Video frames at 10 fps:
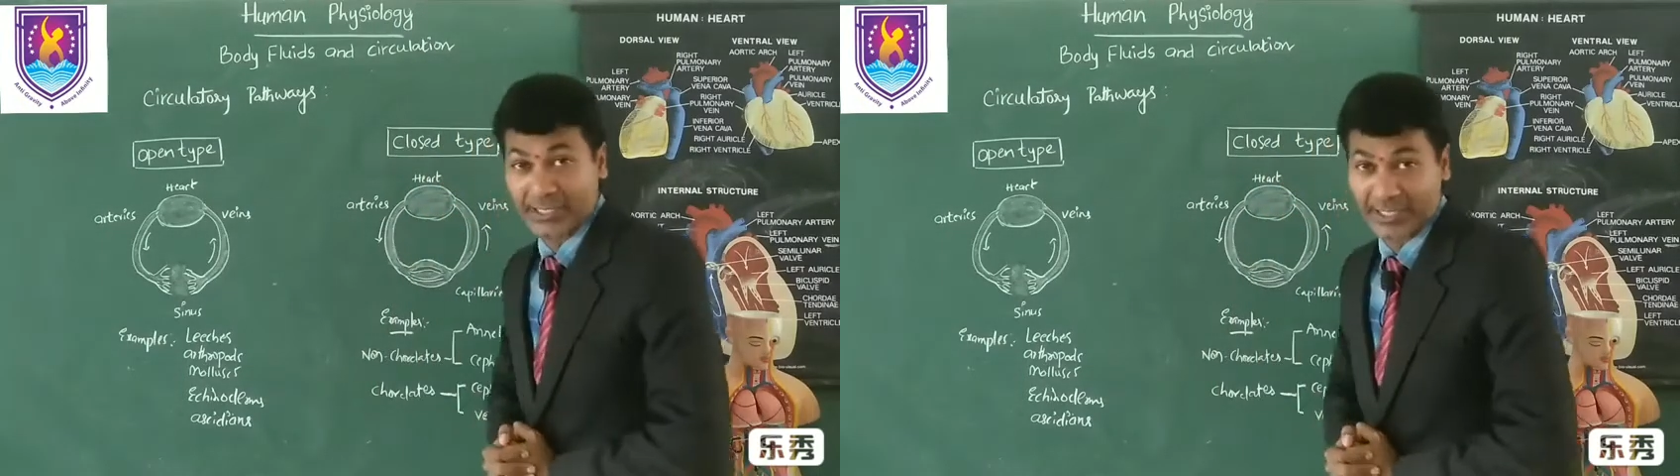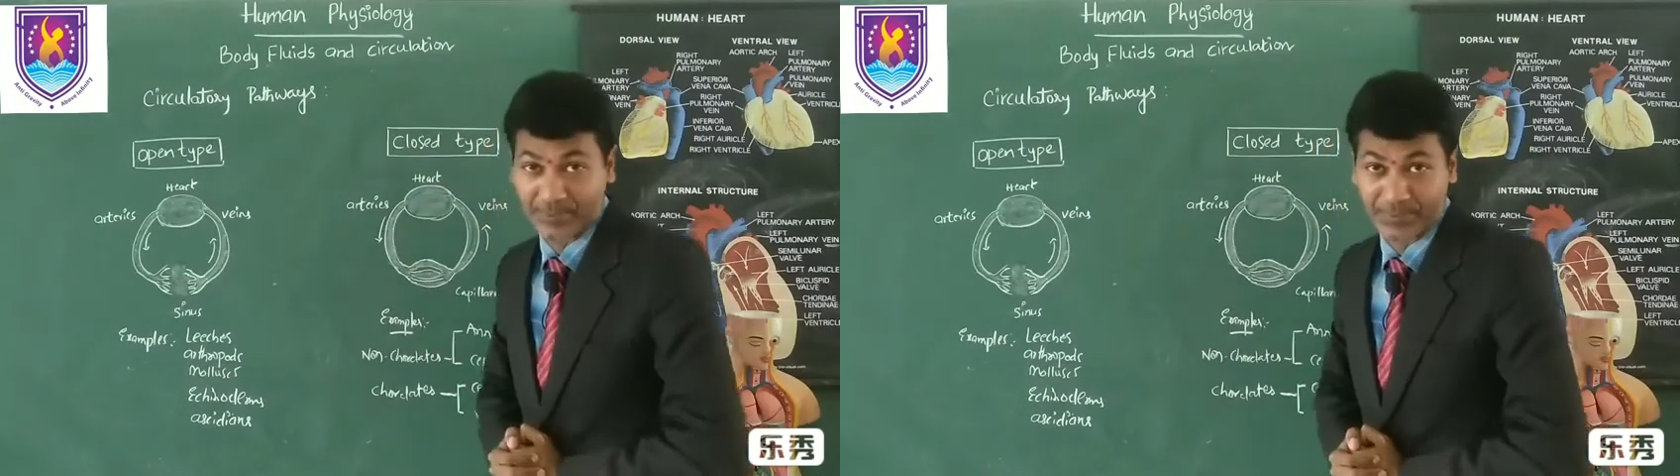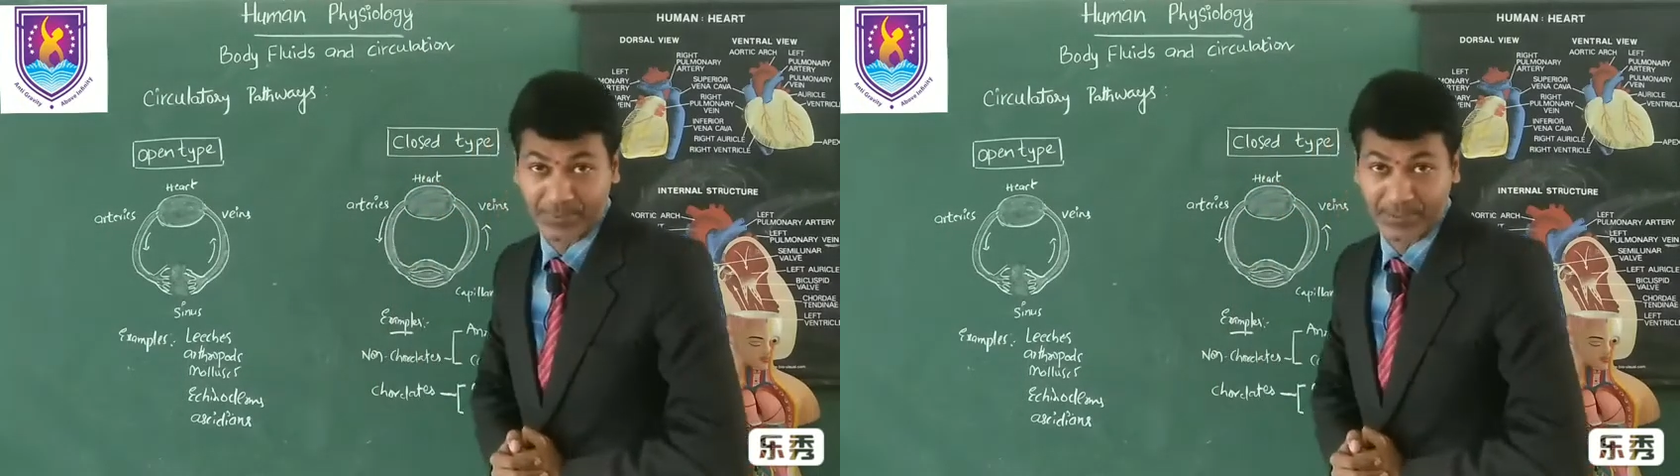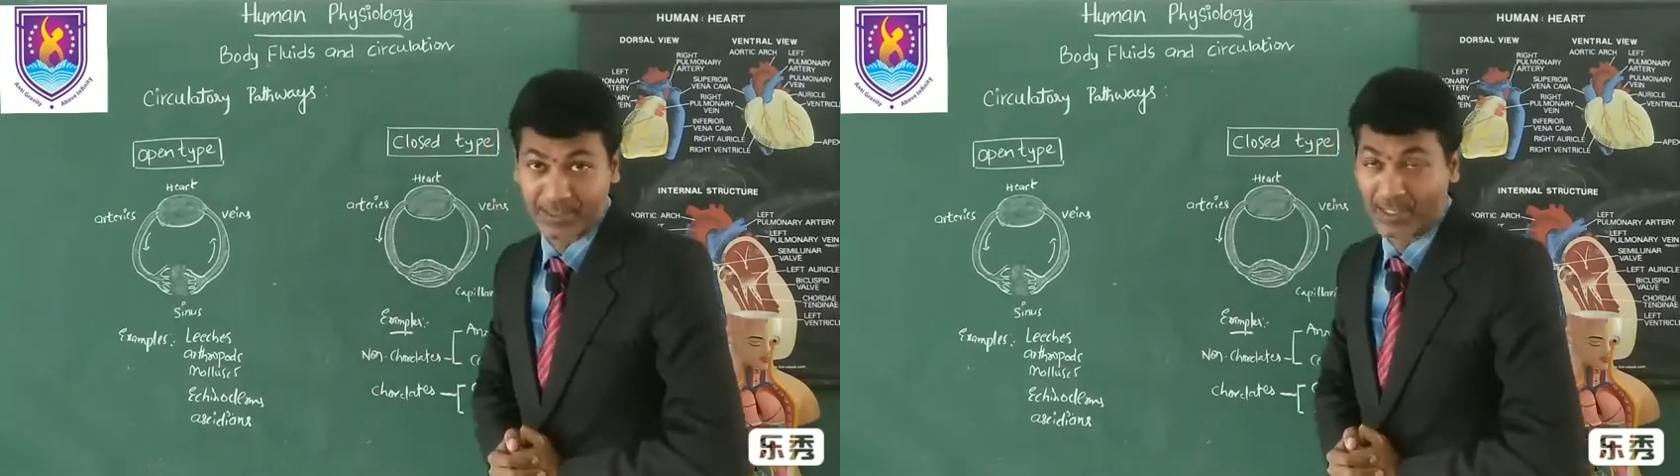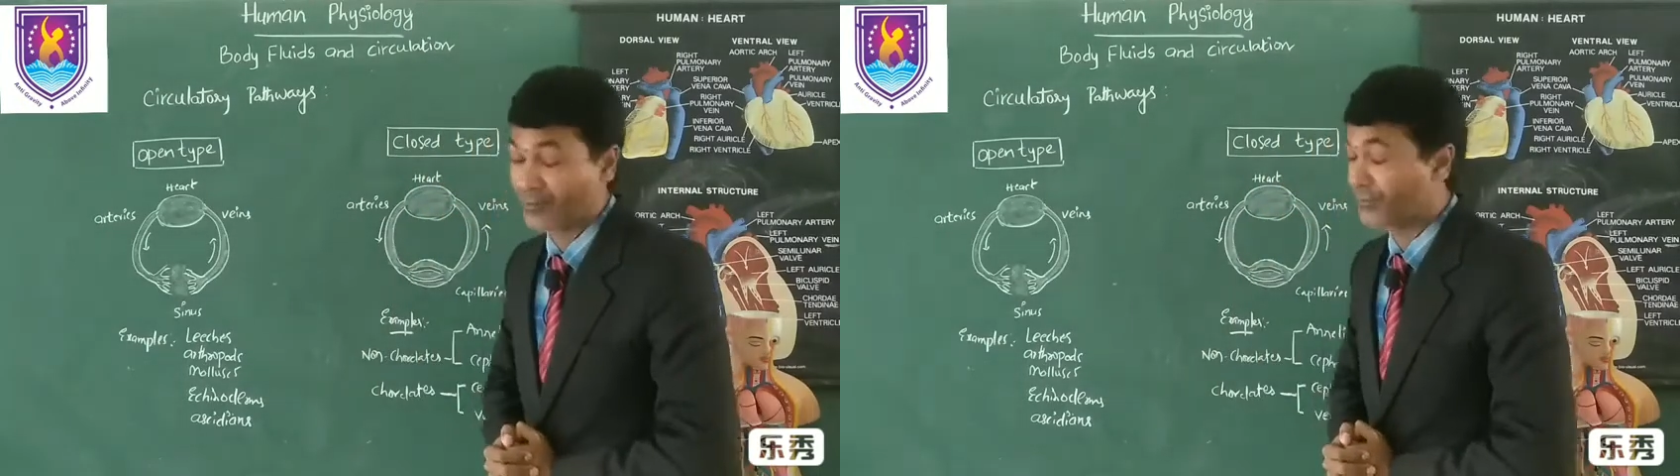
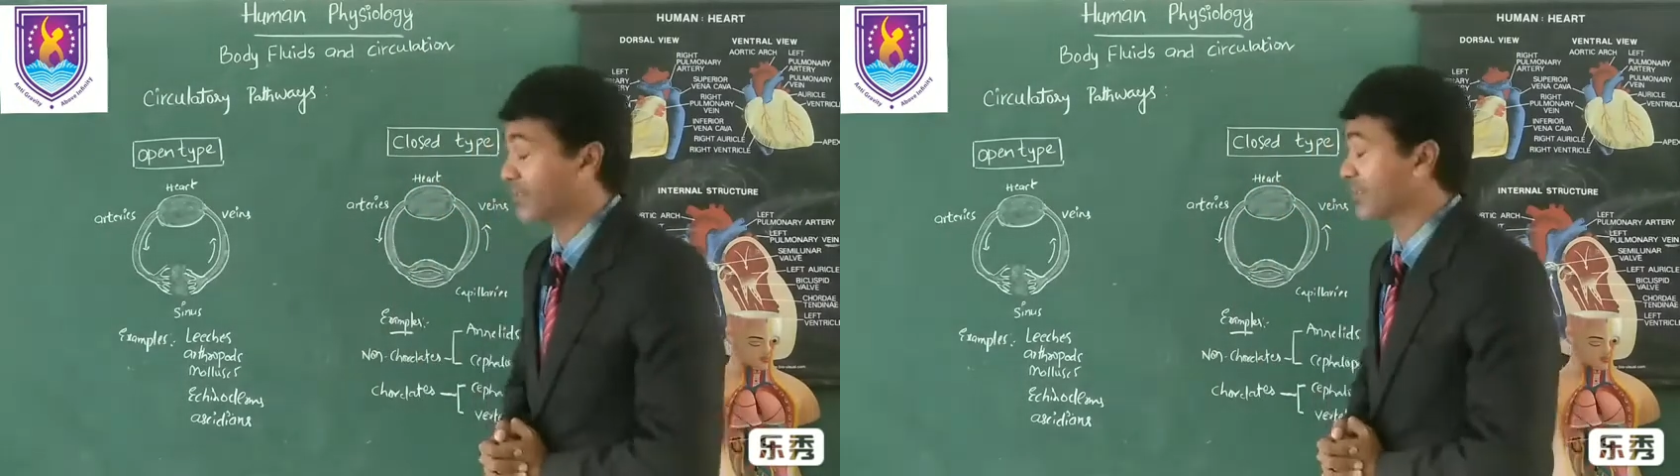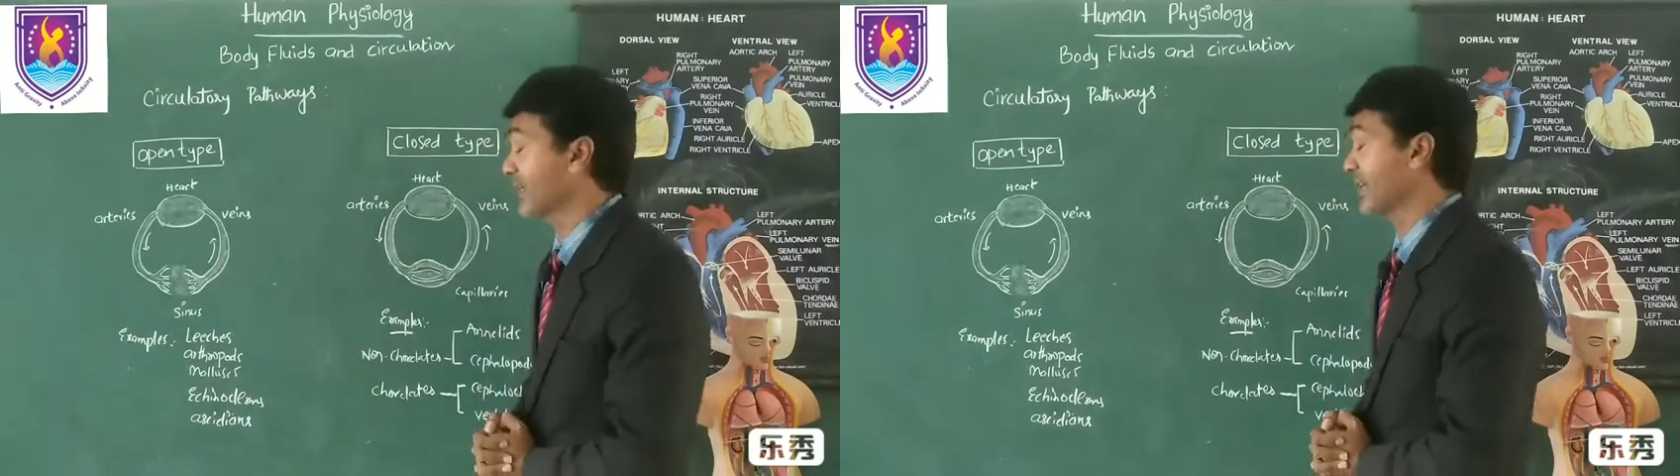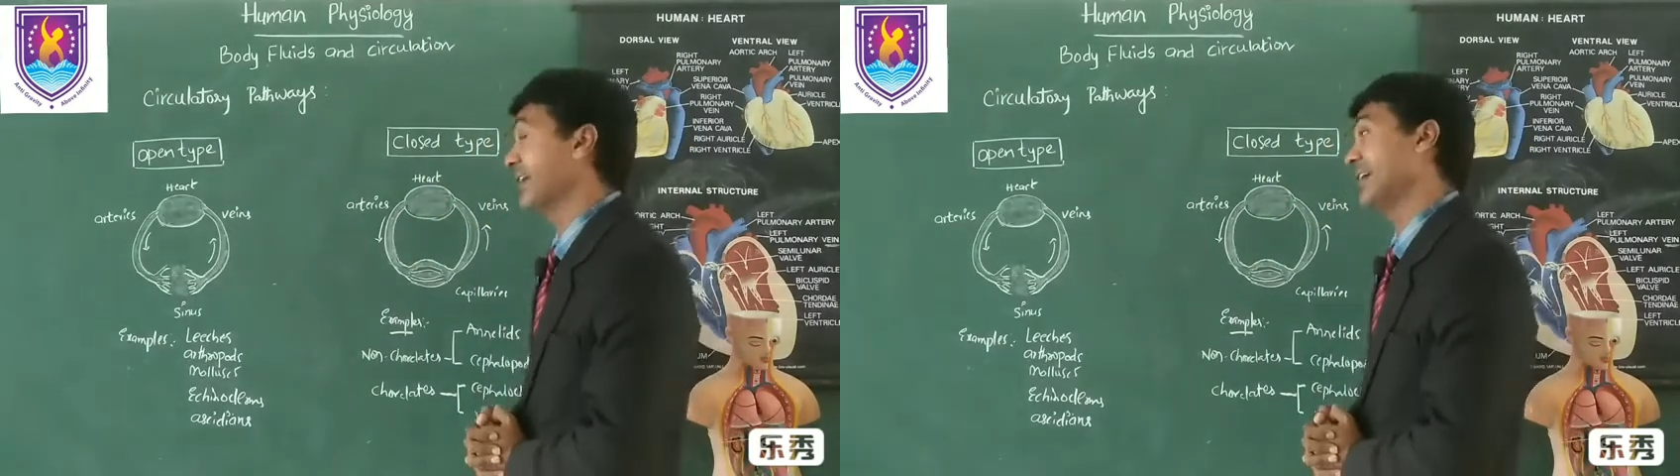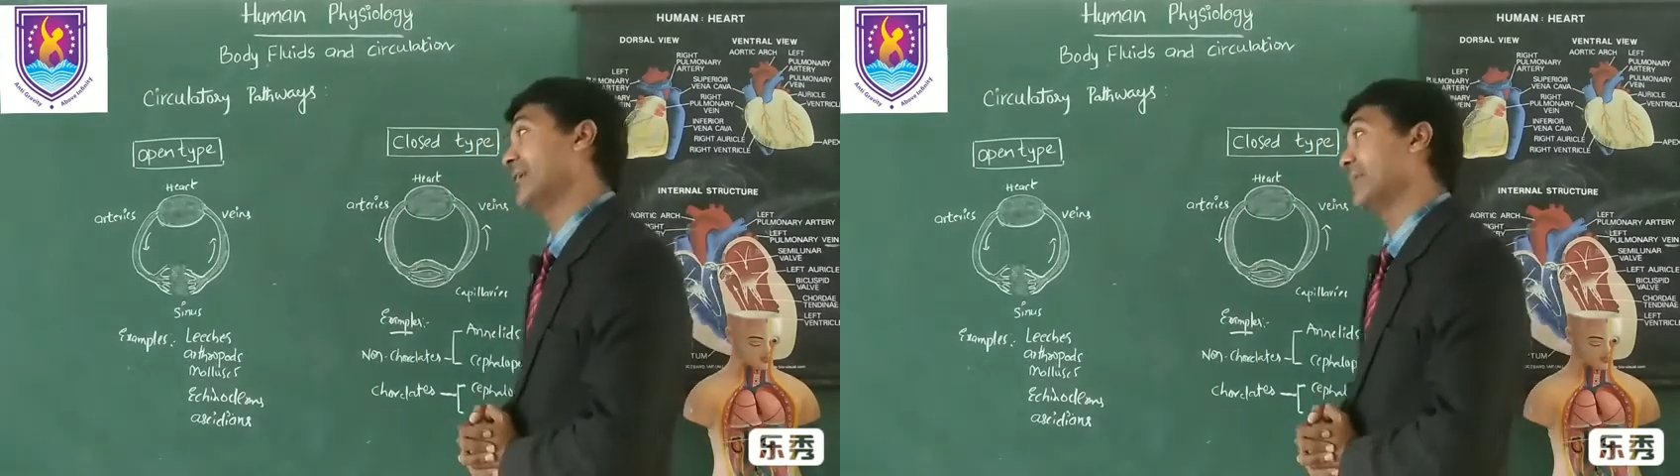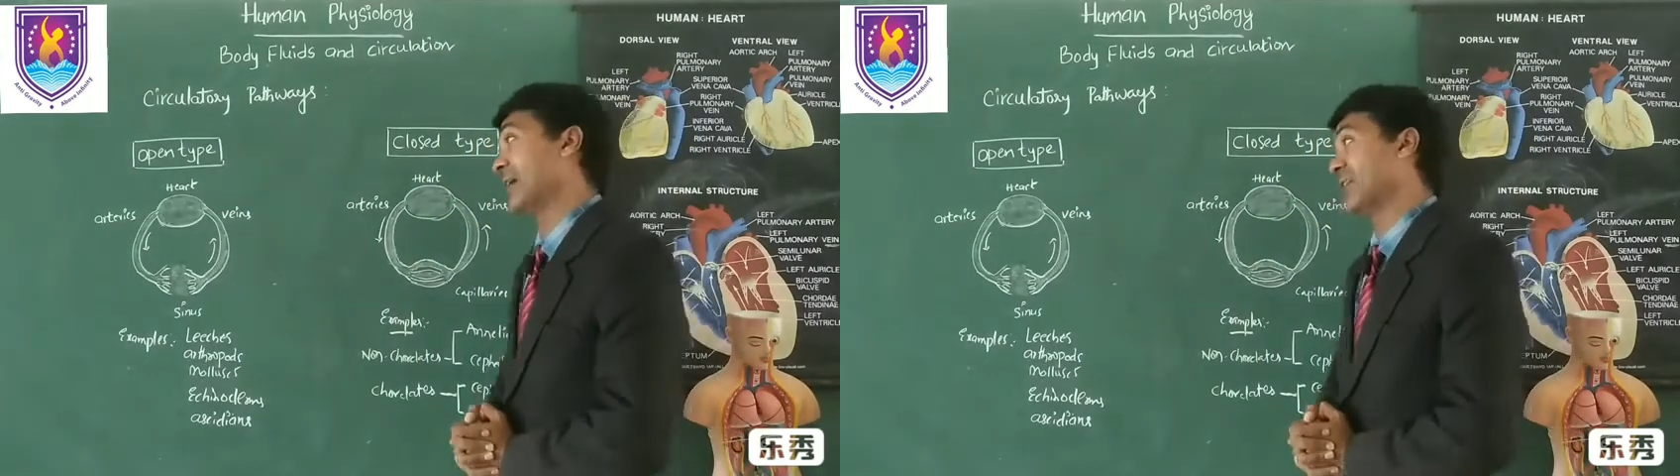type of
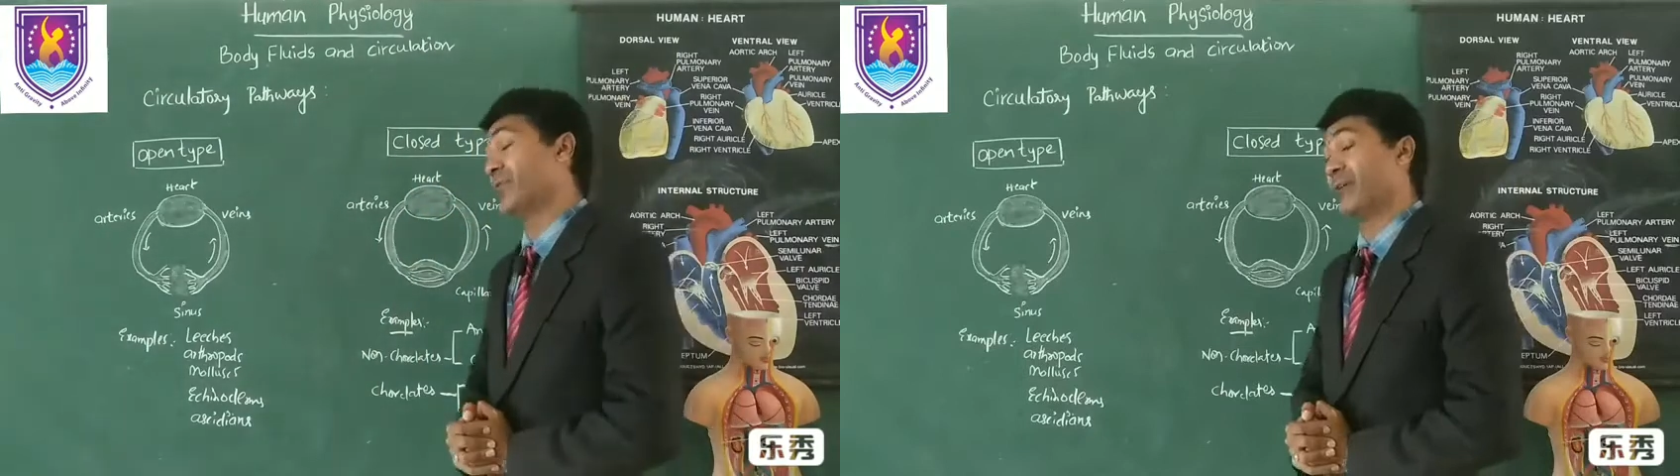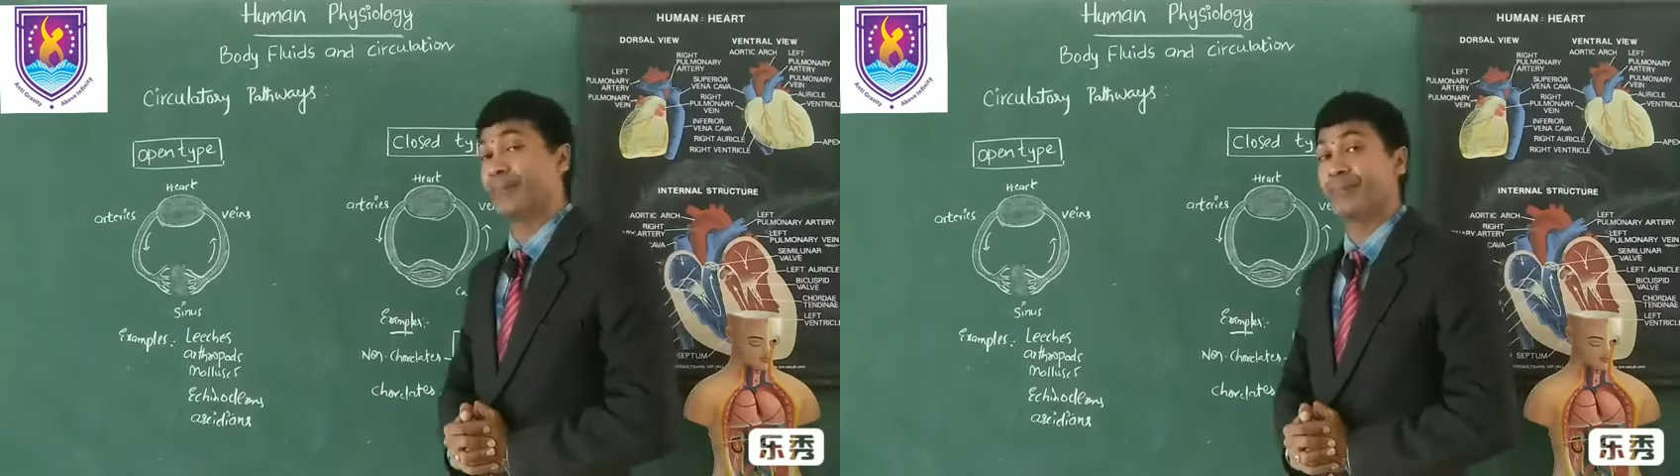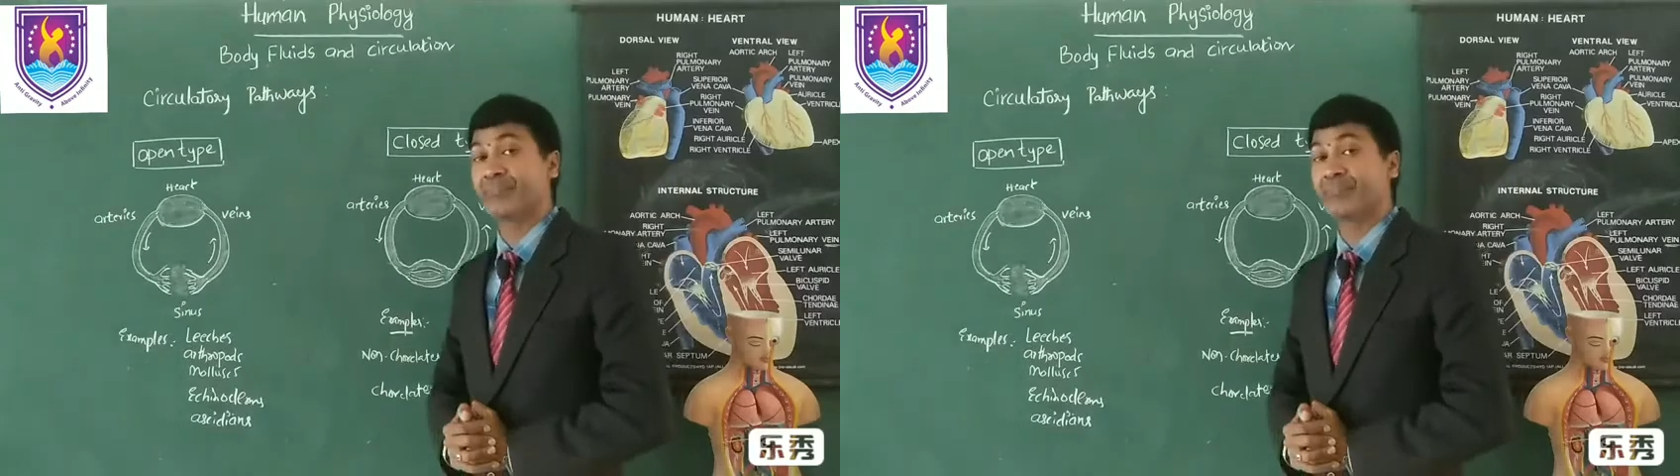circulatory pathway.